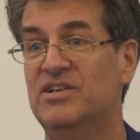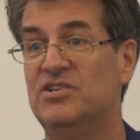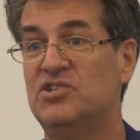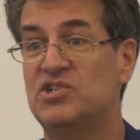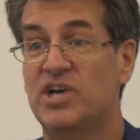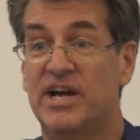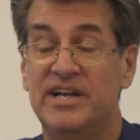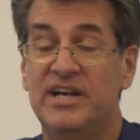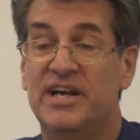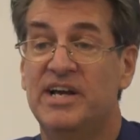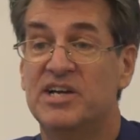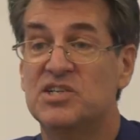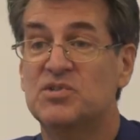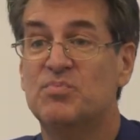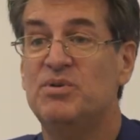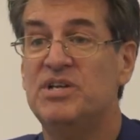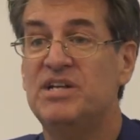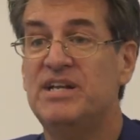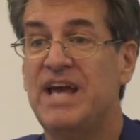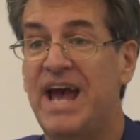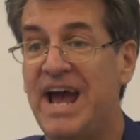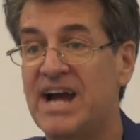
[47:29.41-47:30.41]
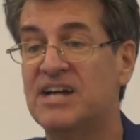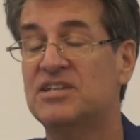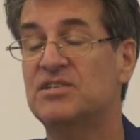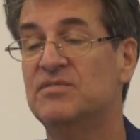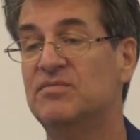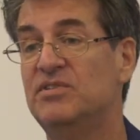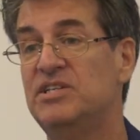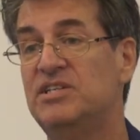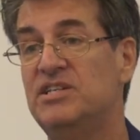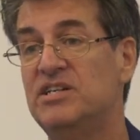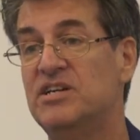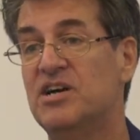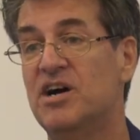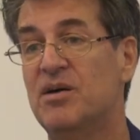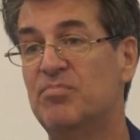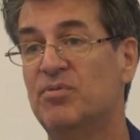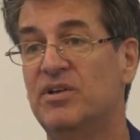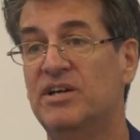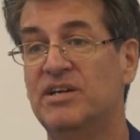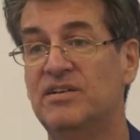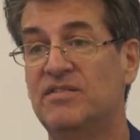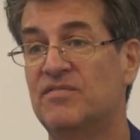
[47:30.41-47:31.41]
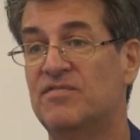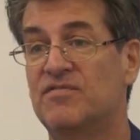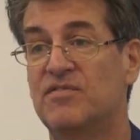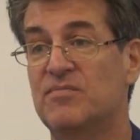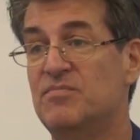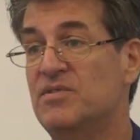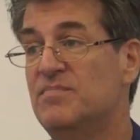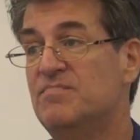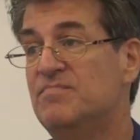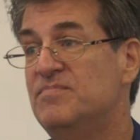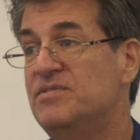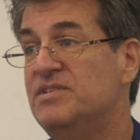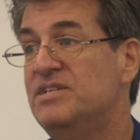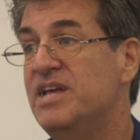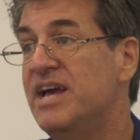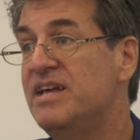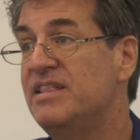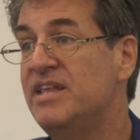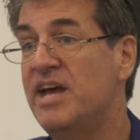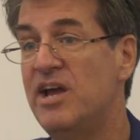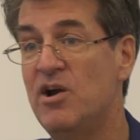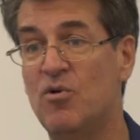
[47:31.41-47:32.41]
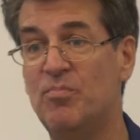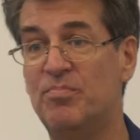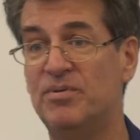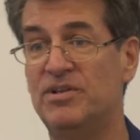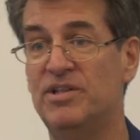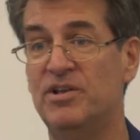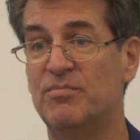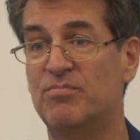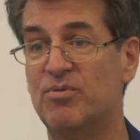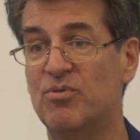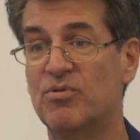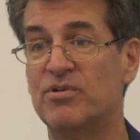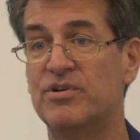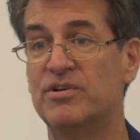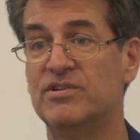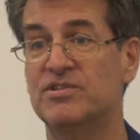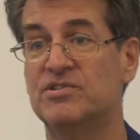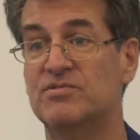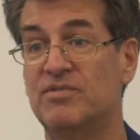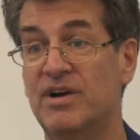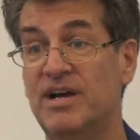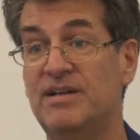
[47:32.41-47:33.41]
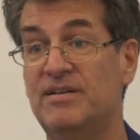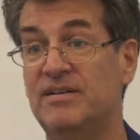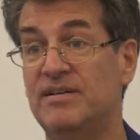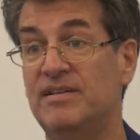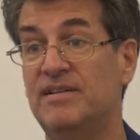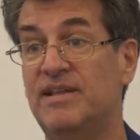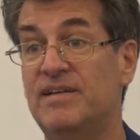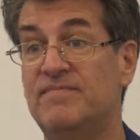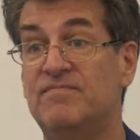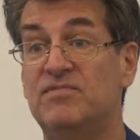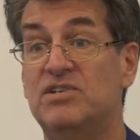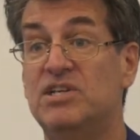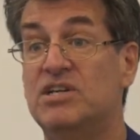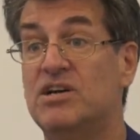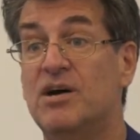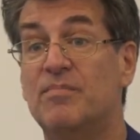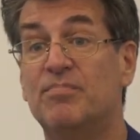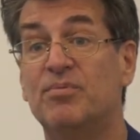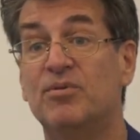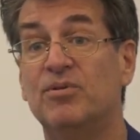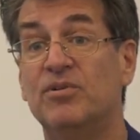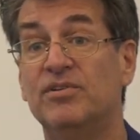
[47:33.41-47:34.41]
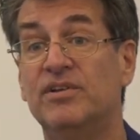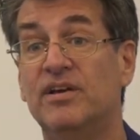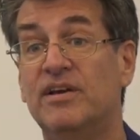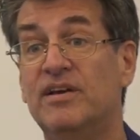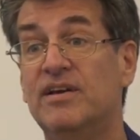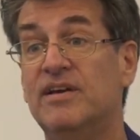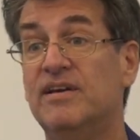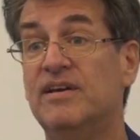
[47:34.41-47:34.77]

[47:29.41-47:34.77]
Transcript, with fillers: China has been actively decoupling from the day they opened their borders, right? They decoupled